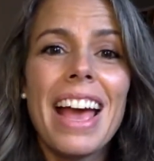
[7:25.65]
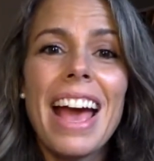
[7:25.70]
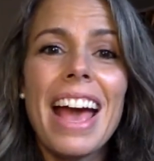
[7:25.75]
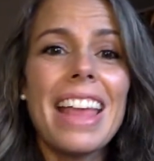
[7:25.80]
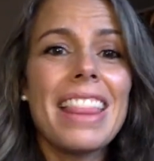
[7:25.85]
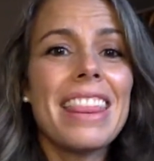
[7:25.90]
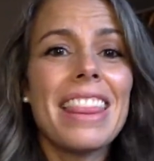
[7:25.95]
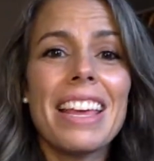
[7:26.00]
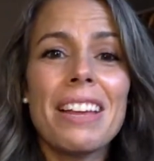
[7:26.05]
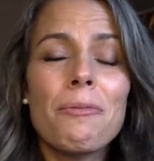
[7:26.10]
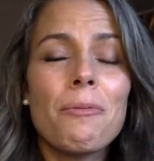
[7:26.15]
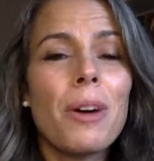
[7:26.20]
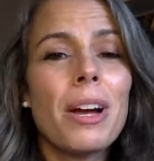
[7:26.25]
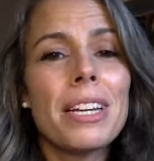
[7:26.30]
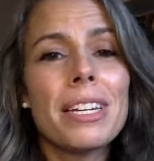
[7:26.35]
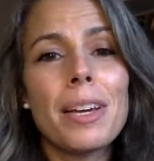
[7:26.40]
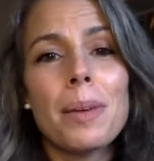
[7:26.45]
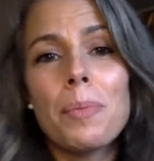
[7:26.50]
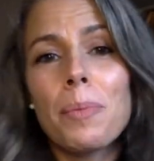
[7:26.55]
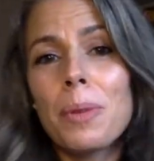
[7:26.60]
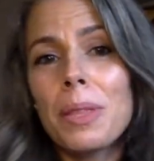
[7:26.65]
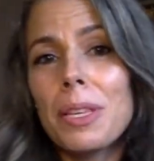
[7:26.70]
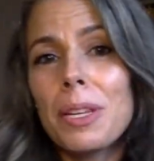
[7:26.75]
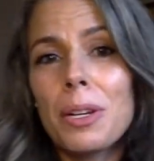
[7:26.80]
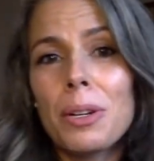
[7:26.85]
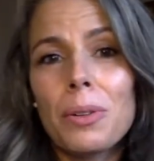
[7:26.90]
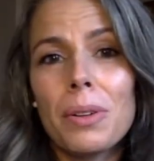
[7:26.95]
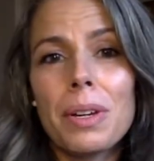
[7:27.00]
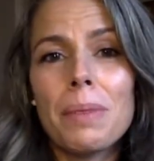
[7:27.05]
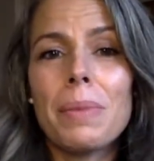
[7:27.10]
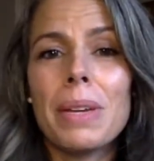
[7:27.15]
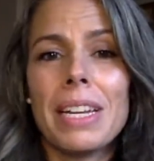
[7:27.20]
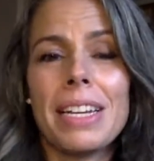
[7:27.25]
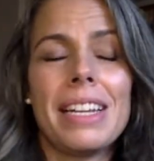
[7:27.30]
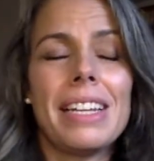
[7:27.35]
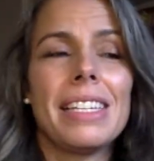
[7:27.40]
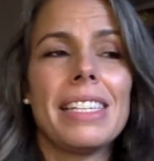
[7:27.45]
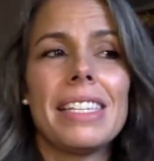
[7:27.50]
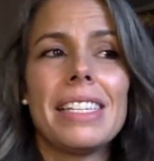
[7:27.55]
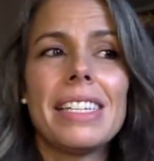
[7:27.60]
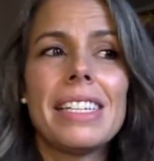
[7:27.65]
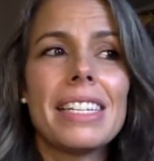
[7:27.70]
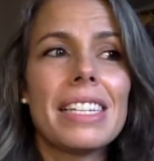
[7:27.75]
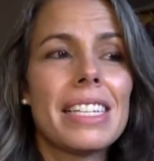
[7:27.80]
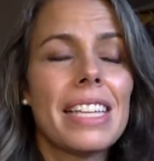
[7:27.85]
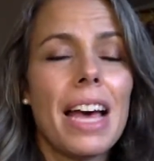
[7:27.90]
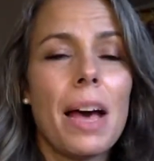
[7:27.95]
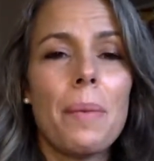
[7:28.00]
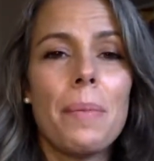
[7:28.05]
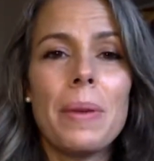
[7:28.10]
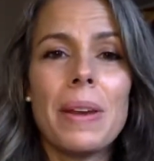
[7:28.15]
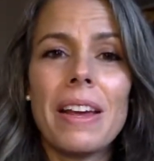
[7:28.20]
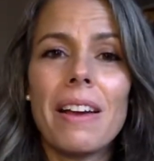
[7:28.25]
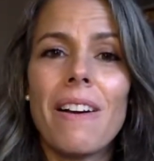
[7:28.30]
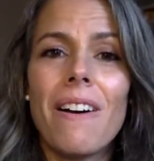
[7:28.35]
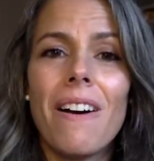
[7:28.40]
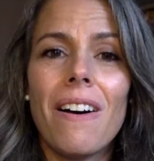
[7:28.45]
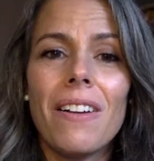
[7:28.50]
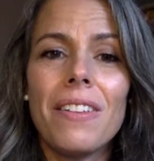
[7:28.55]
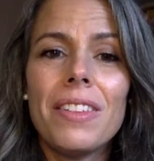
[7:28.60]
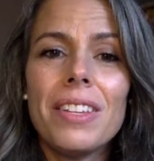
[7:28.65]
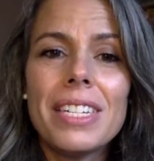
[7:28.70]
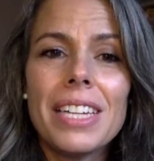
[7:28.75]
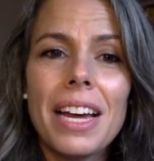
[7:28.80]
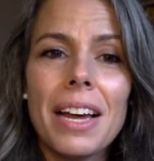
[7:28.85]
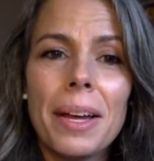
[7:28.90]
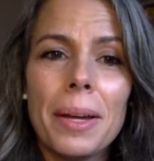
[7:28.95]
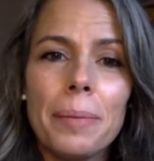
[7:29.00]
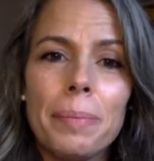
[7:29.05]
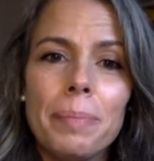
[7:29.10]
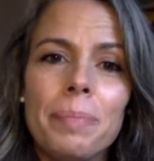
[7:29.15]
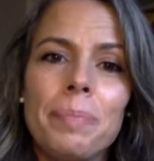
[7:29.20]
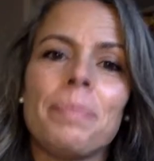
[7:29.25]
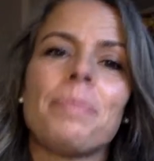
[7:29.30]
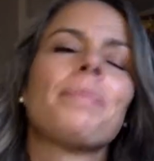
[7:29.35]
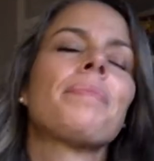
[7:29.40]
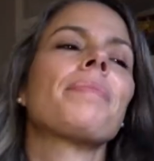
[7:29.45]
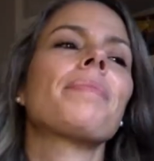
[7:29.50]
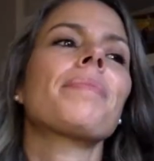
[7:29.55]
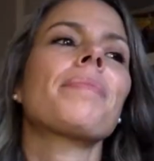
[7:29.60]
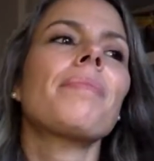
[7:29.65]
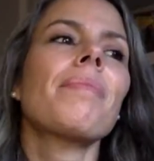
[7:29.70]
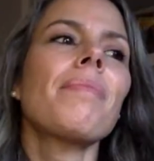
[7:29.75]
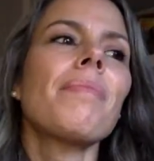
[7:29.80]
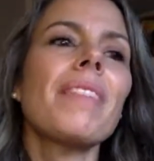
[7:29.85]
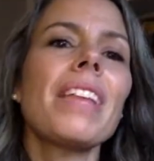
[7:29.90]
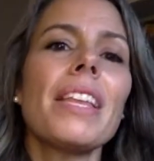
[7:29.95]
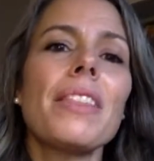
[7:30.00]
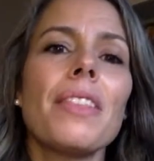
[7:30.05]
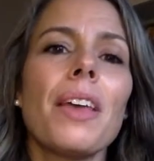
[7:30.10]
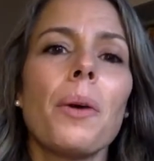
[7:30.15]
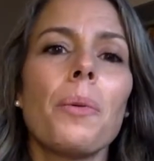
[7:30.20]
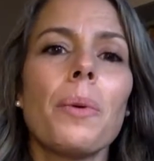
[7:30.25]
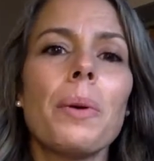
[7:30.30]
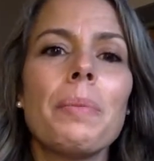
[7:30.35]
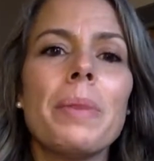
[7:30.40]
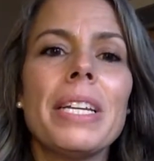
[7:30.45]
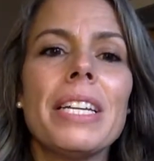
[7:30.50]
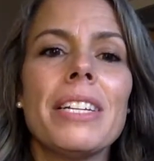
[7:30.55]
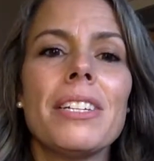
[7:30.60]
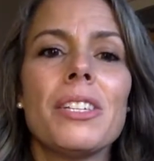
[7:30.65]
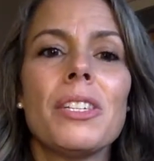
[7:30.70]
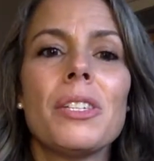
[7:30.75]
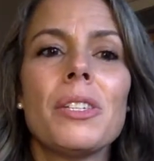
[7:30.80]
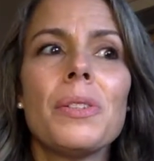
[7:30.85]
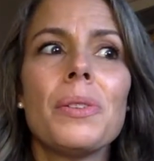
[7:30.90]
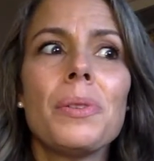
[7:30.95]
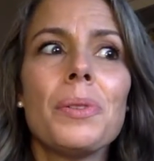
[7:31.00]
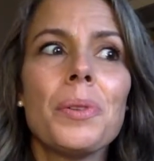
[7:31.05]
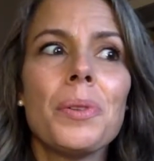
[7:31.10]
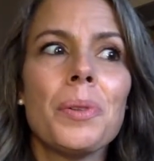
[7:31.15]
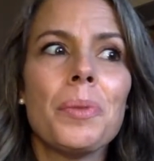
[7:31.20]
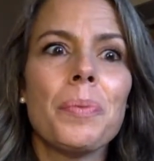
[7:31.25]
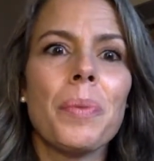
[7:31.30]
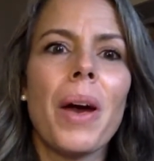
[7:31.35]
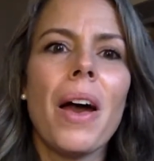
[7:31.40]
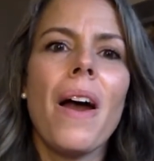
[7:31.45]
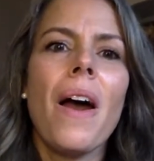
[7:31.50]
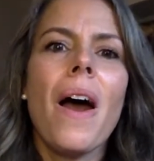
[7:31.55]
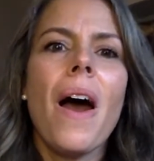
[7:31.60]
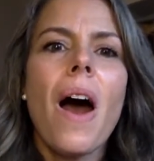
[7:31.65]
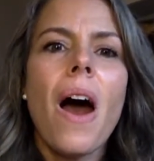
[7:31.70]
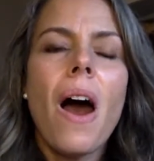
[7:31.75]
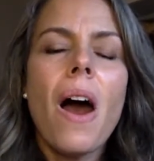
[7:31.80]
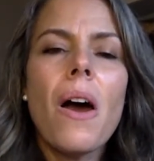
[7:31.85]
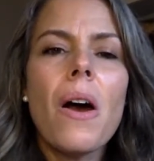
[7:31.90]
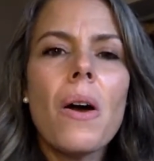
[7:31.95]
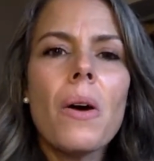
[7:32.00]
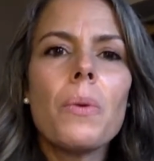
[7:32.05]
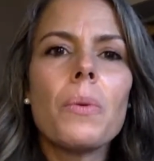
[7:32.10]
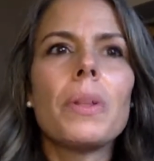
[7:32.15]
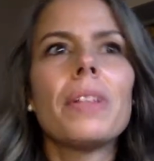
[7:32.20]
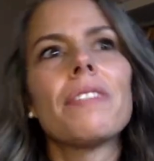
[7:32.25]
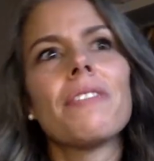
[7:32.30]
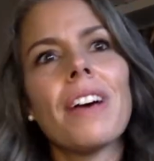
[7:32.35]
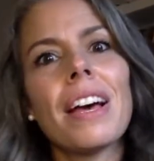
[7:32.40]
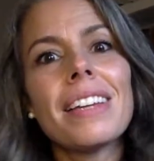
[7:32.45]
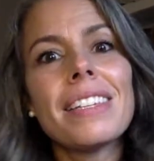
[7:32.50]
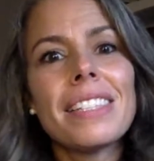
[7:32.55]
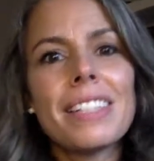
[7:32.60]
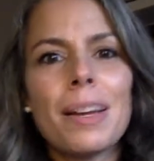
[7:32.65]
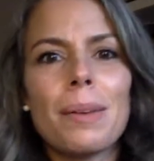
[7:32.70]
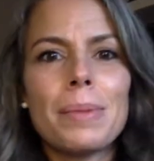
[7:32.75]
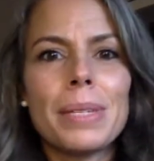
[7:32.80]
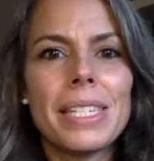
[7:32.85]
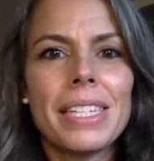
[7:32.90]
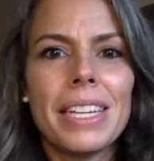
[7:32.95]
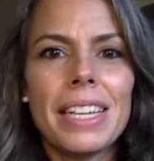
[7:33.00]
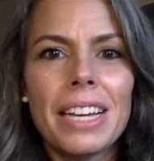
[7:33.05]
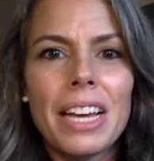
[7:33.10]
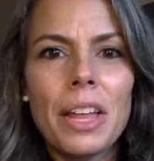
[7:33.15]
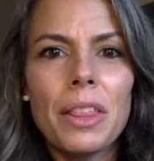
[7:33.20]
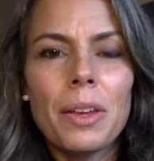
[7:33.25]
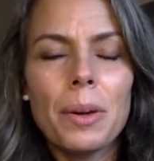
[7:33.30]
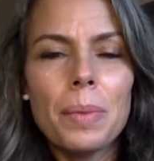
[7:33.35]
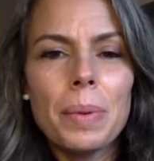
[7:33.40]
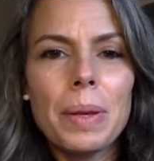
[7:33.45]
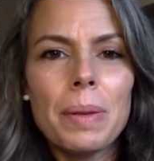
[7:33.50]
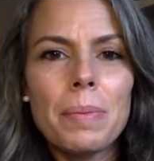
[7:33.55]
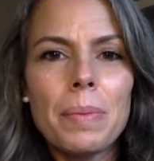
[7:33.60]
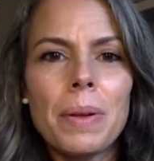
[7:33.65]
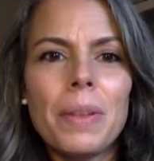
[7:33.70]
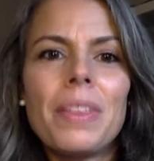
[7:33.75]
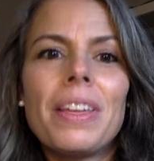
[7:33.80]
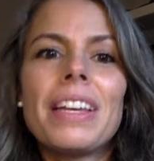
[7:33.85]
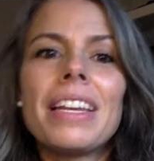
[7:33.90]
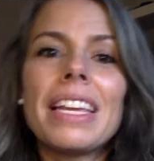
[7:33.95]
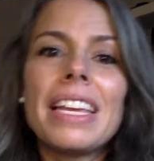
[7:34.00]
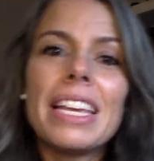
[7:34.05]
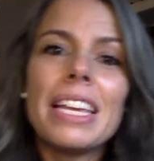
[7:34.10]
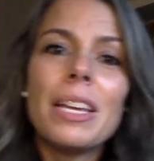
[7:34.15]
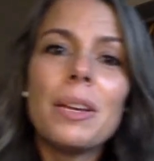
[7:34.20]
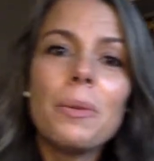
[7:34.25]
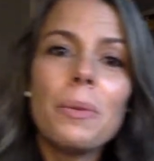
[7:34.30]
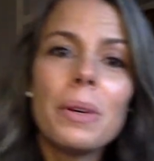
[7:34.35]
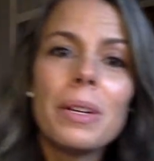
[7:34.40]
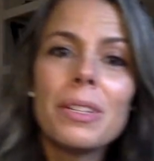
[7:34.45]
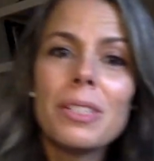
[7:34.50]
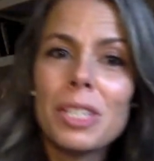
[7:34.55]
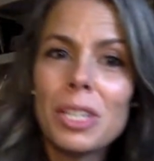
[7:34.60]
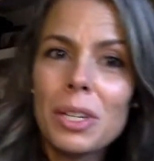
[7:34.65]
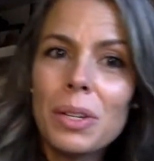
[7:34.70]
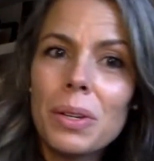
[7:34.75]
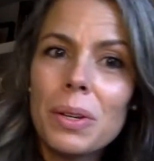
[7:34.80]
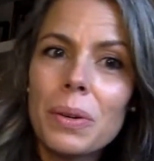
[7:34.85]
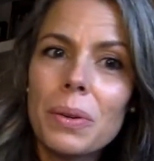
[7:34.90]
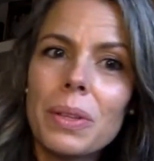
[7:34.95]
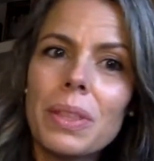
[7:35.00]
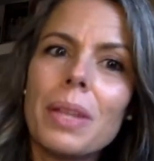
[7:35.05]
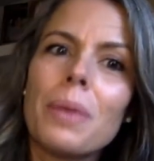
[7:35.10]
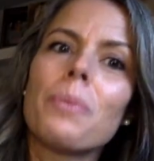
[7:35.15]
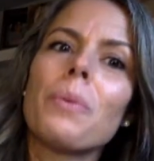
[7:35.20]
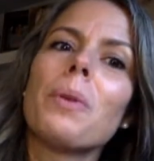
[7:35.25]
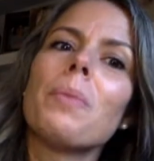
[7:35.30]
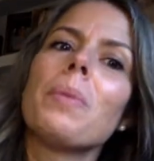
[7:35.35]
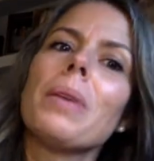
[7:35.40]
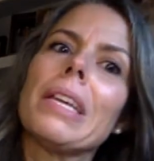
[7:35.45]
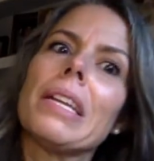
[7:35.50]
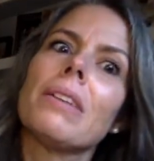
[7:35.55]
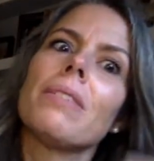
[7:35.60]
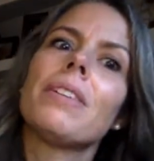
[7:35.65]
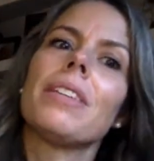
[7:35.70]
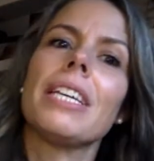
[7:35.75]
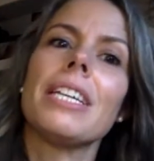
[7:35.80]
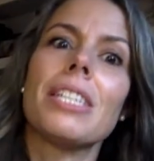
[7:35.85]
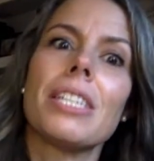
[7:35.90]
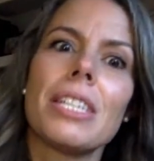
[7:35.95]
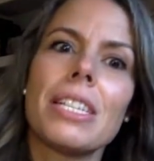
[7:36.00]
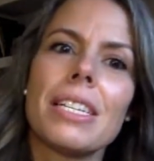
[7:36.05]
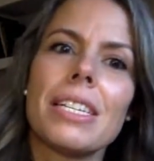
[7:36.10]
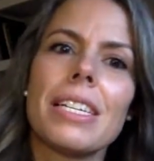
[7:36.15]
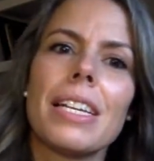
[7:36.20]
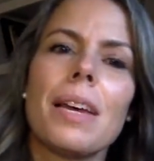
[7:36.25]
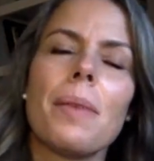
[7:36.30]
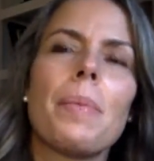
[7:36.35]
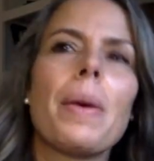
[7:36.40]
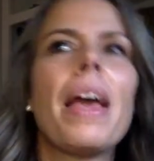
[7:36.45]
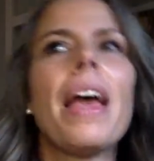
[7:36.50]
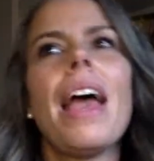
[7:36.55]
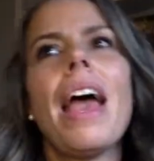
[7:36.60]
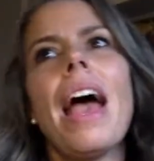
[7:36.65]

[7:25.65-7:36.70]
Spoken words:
and then wind up with an agreement. And I see this happening all the time, that women assume, oh, well, if I stop seeing other people, then he will too, and then we'll be in a relationship.